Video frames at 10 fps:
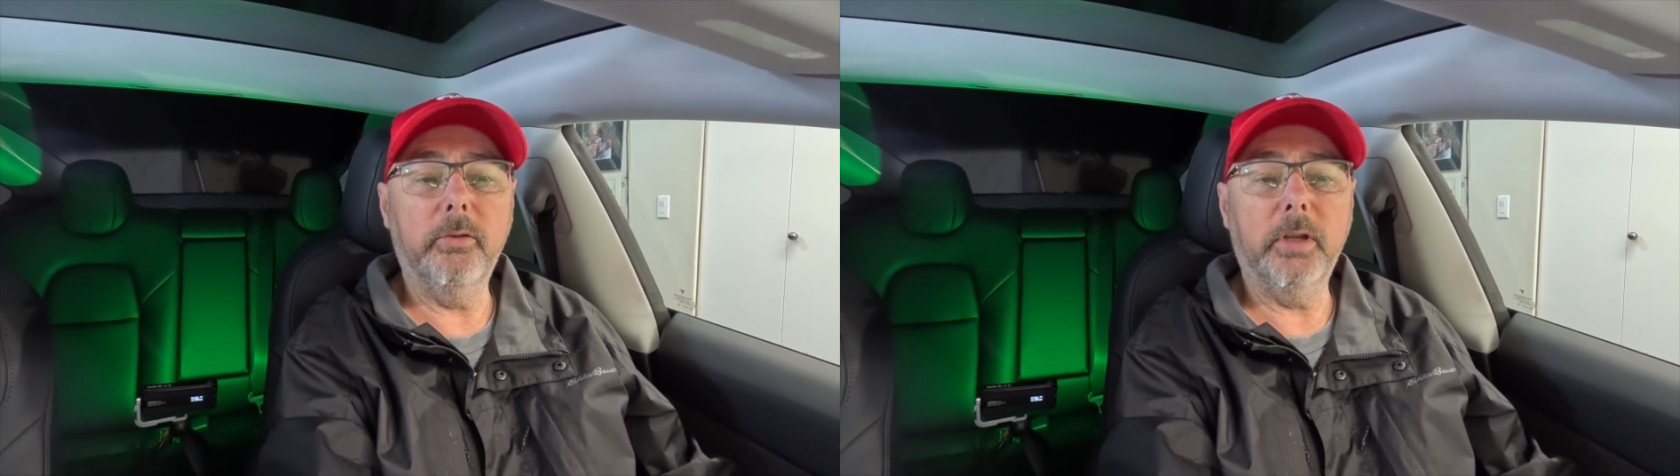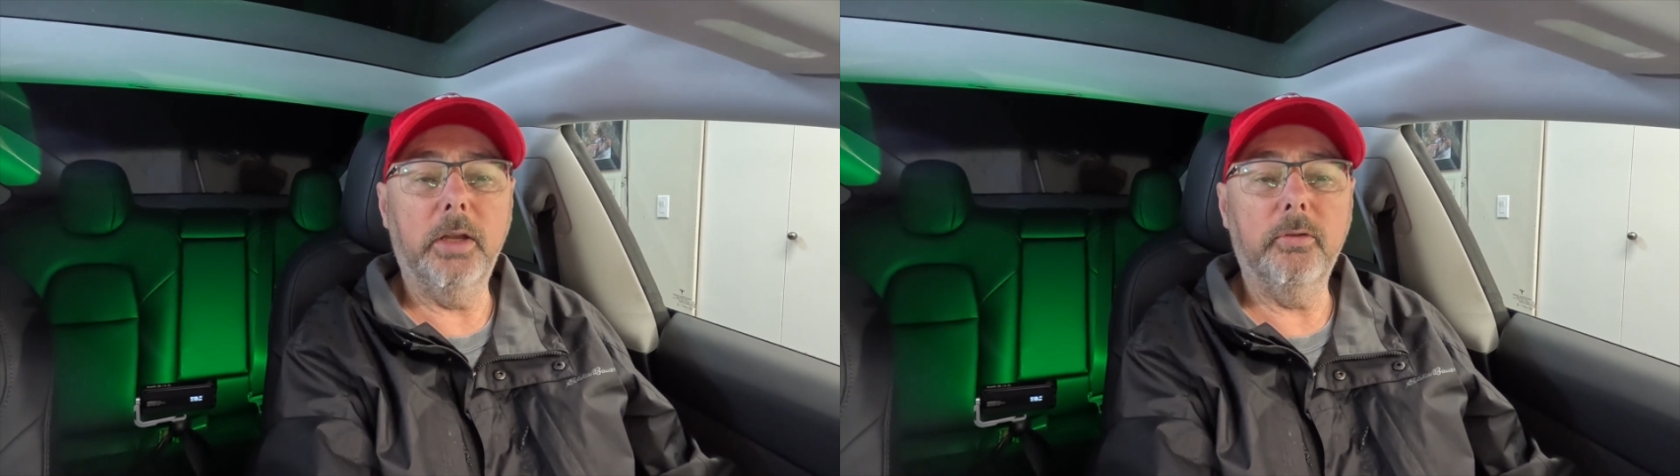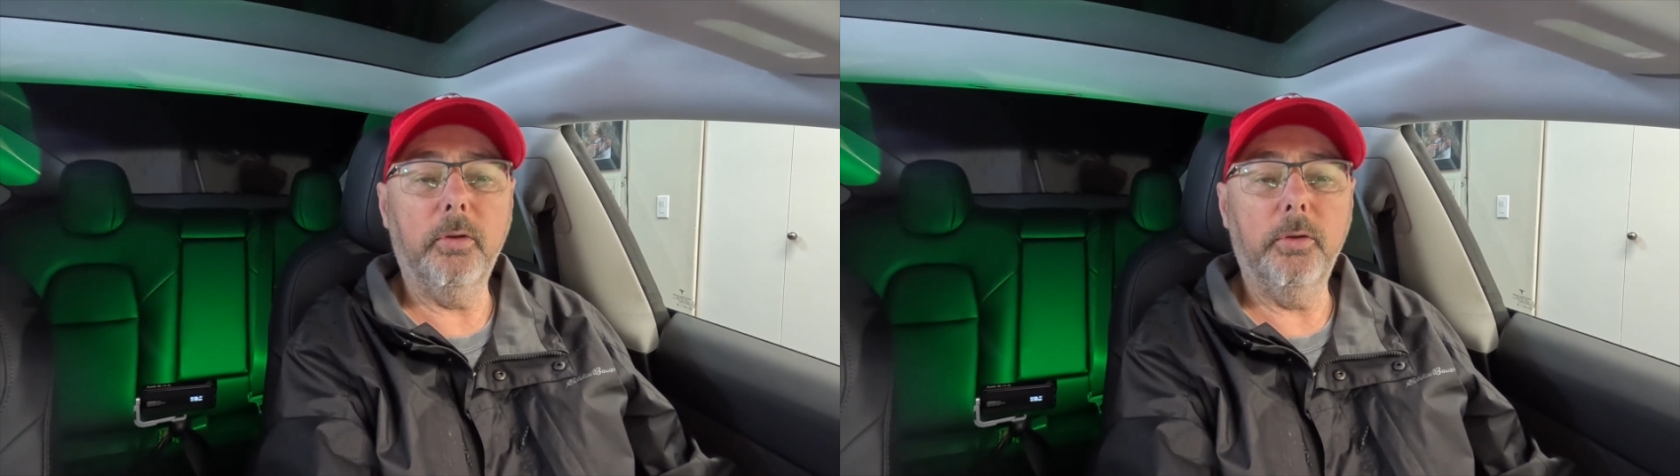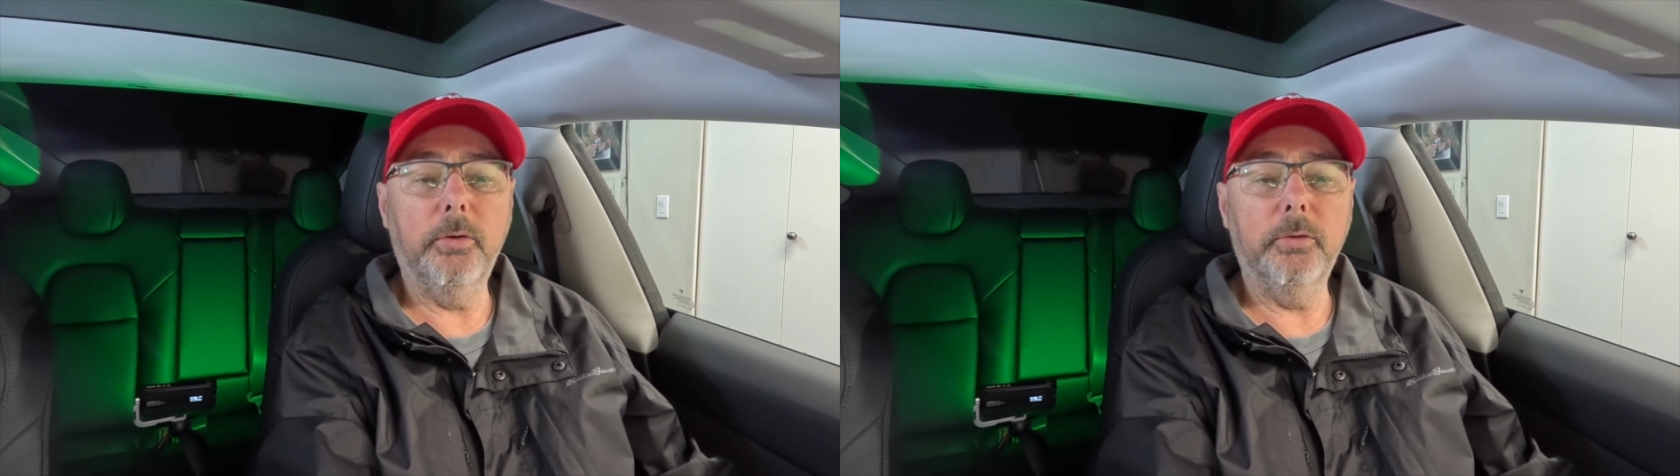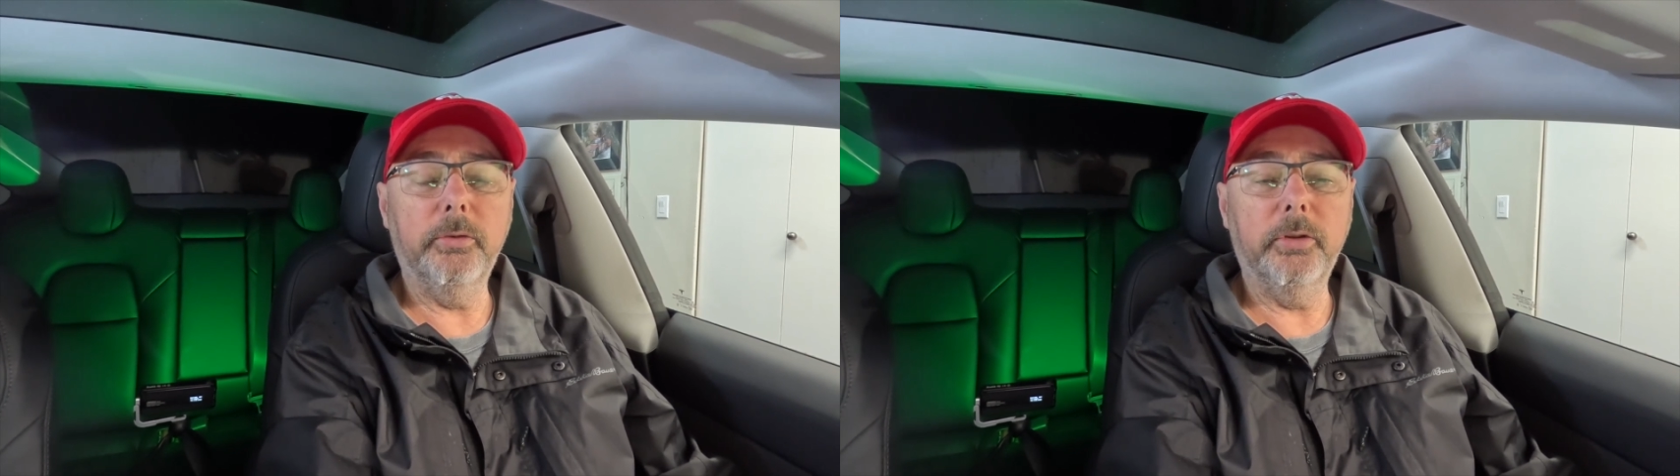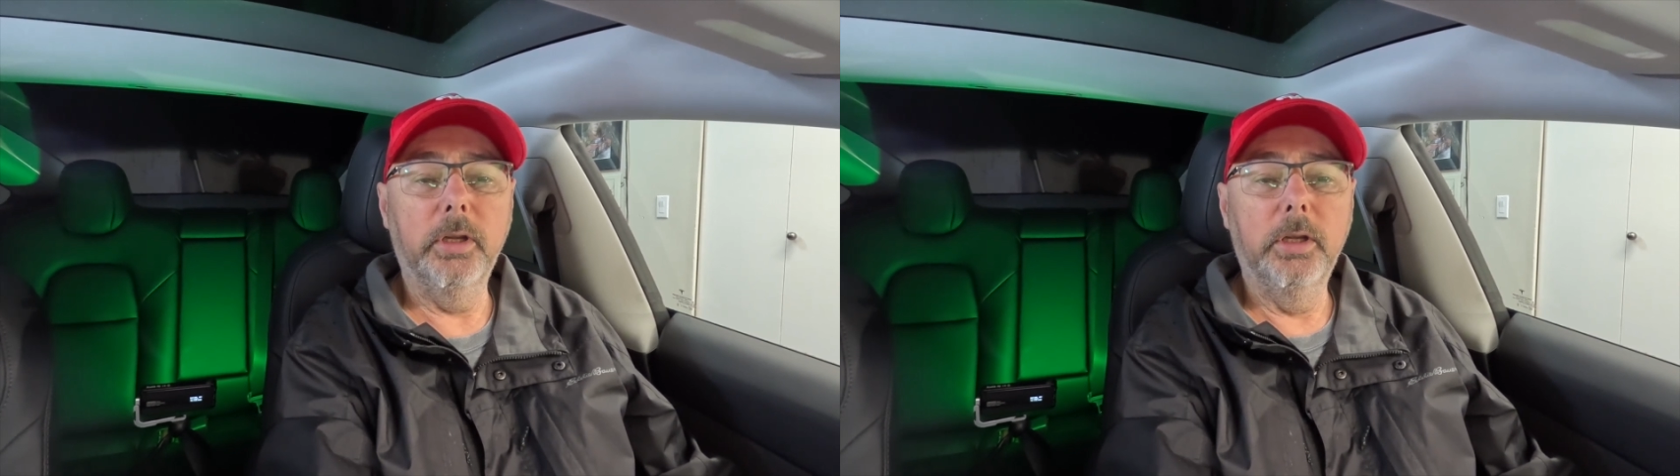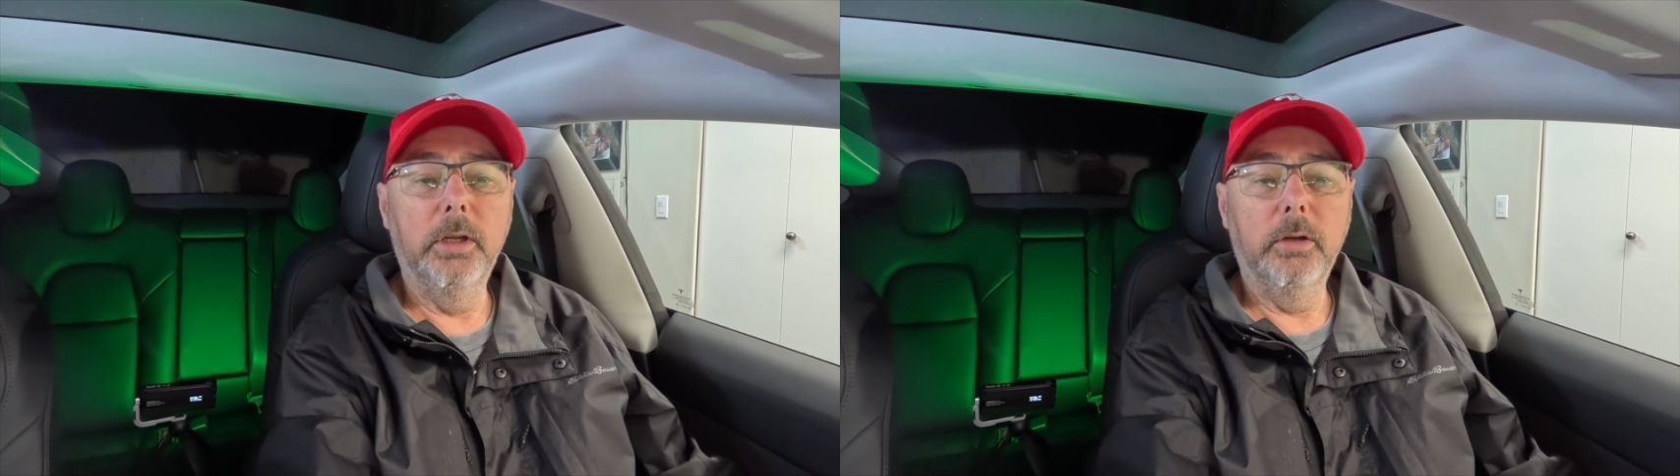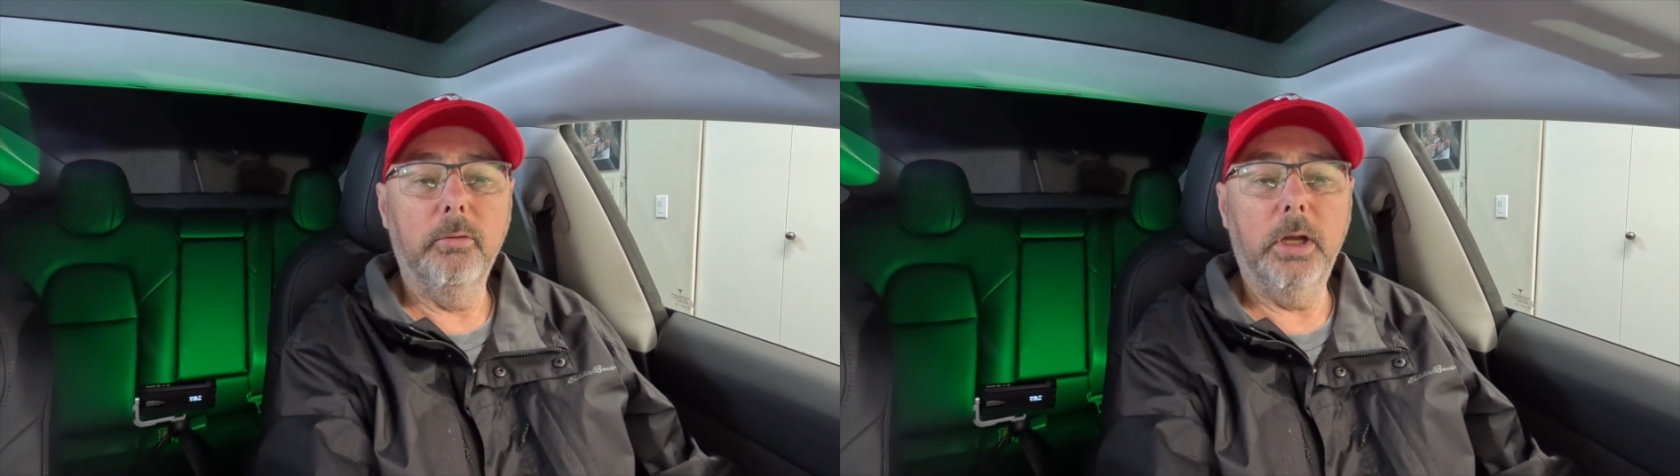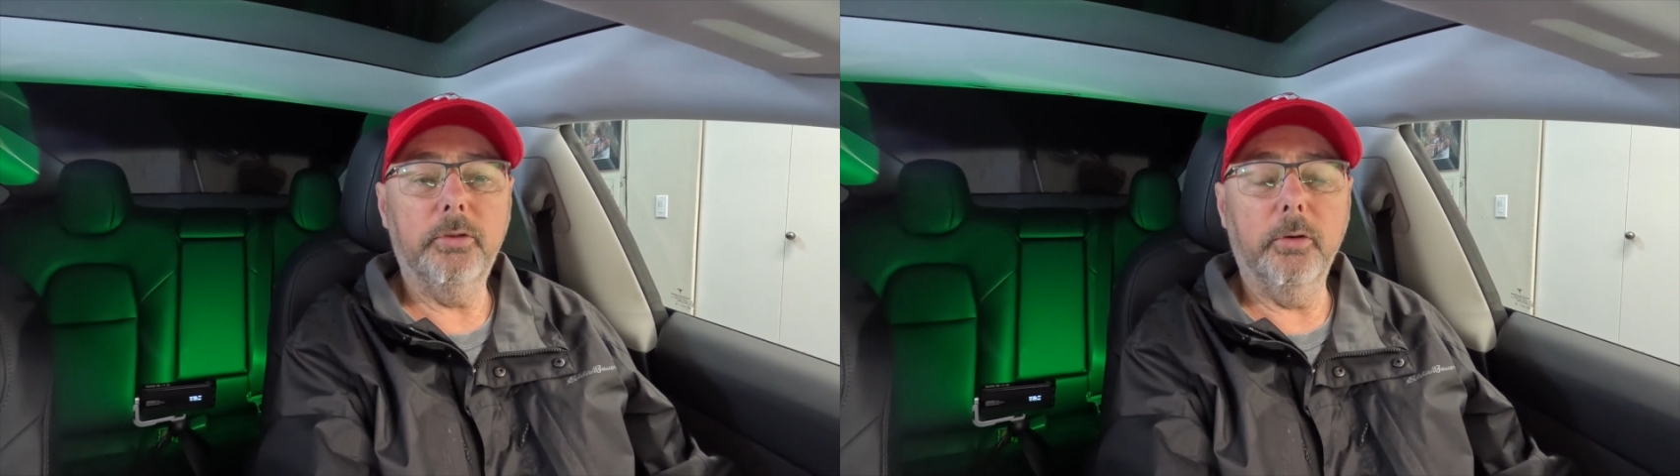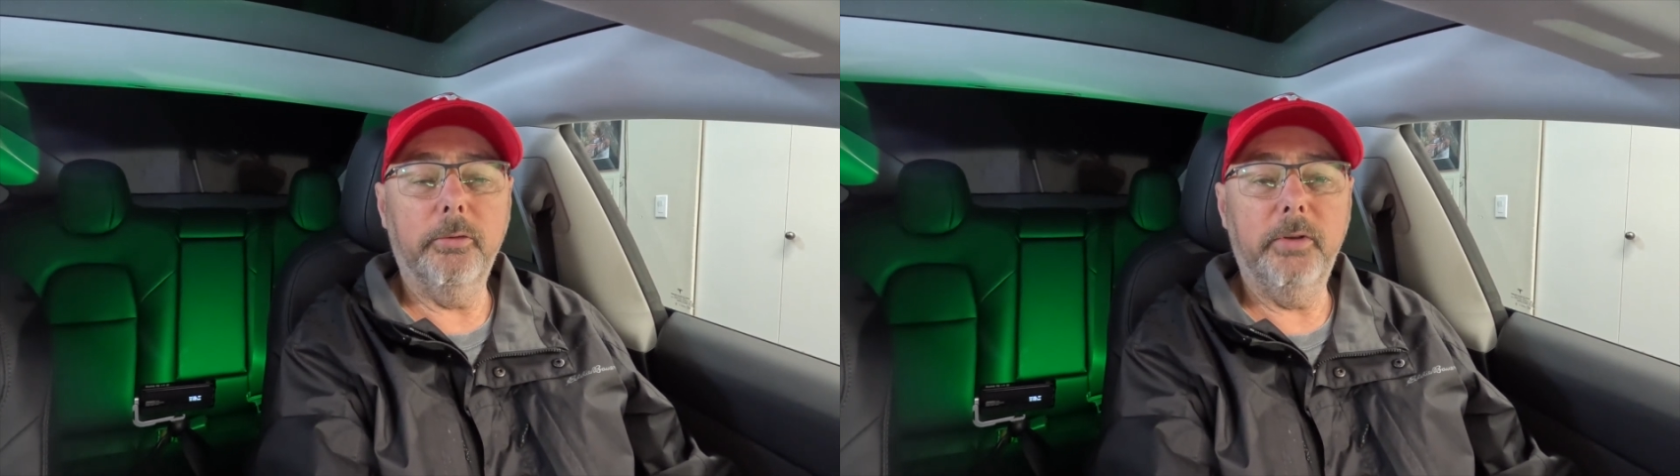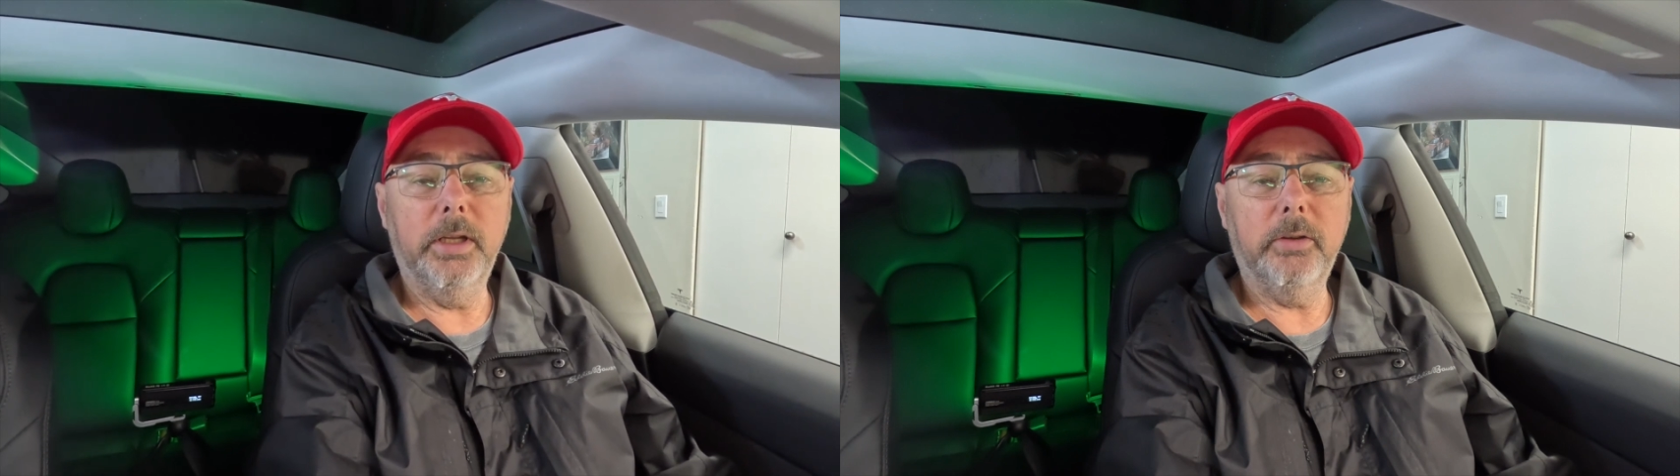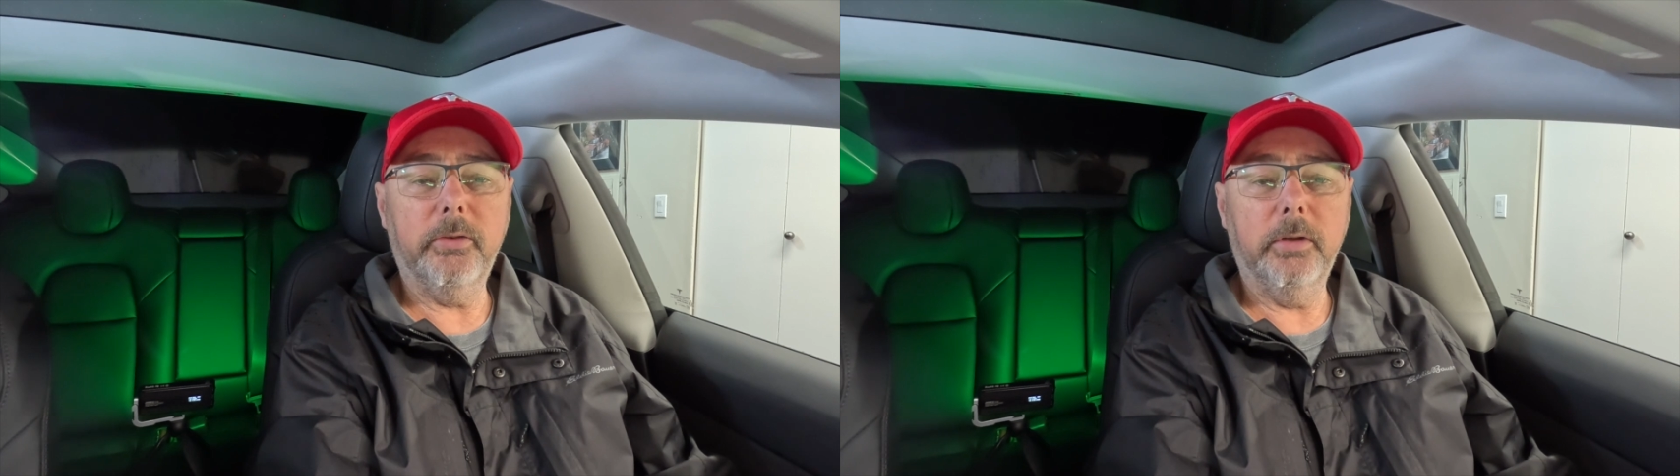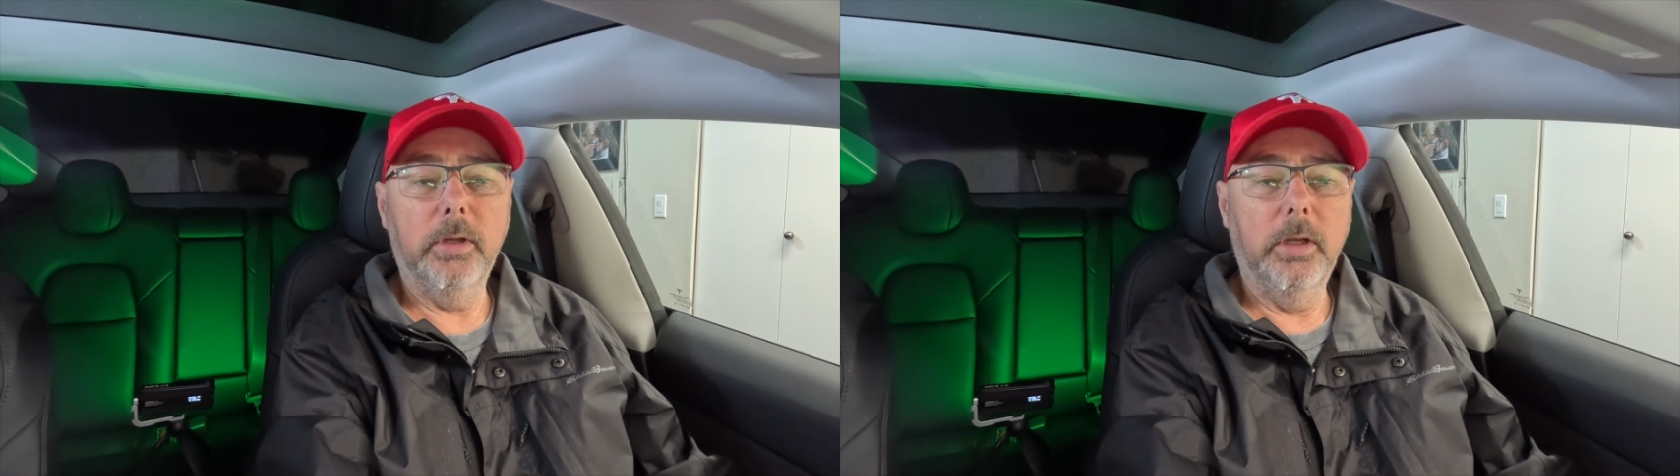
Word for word: schedule those retrofits.